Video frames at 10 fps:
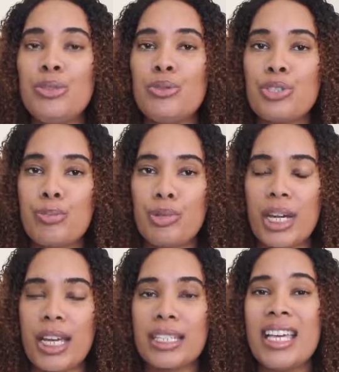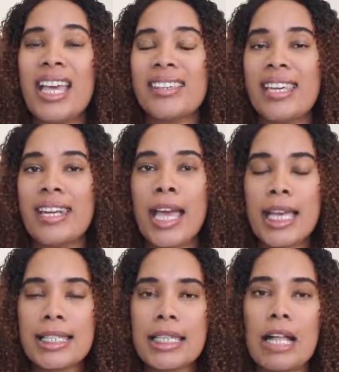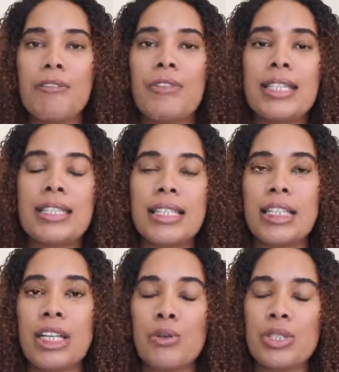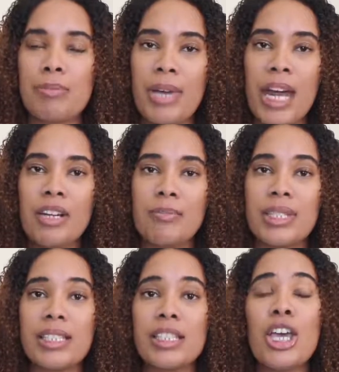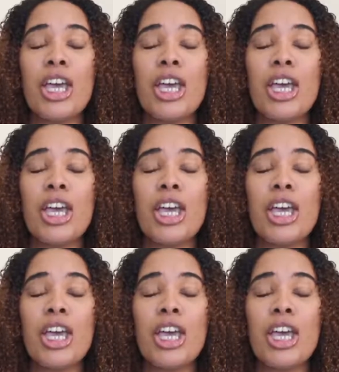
use a product that has sulfates, silicones, and parabens,